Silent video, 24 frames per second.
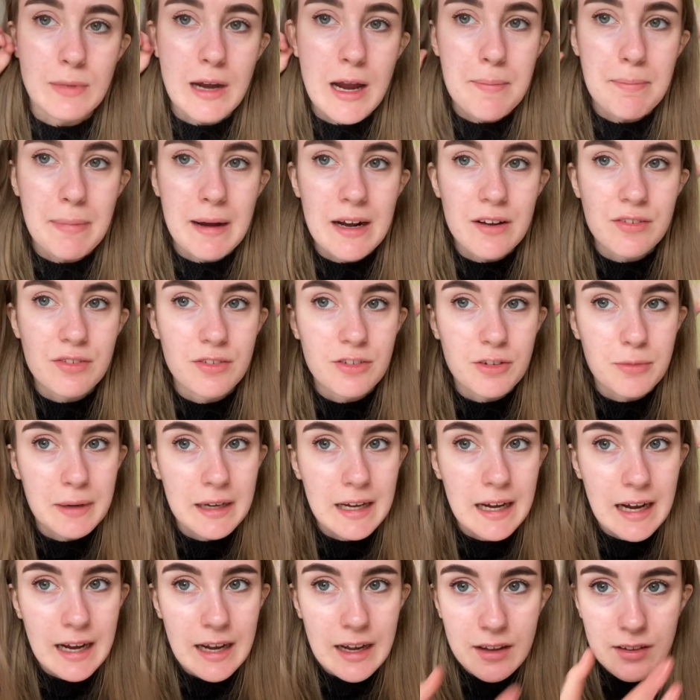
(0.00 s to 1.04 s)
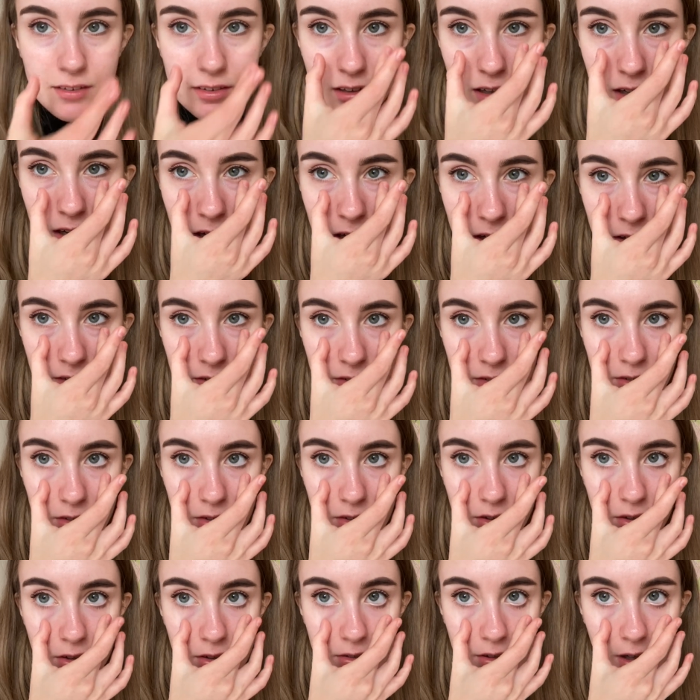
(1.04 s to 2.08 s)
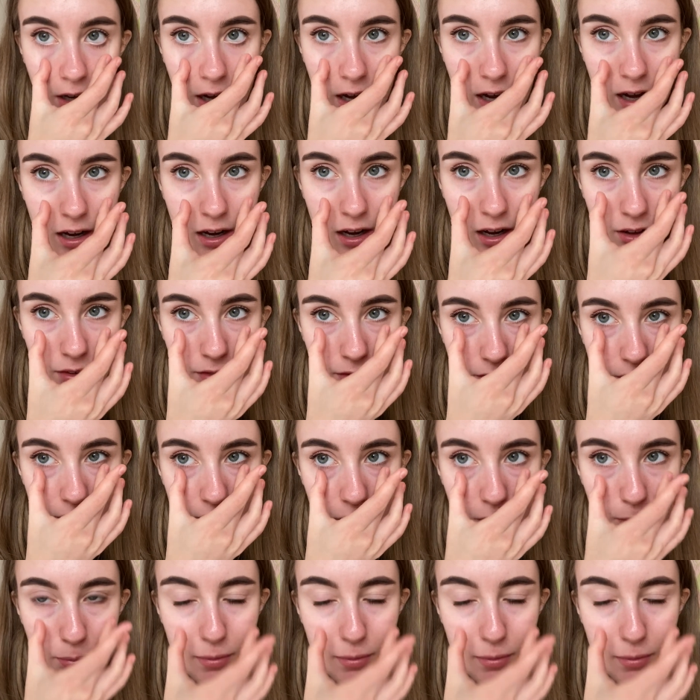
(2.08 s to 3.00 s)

My bags under my eyes are like so dark and so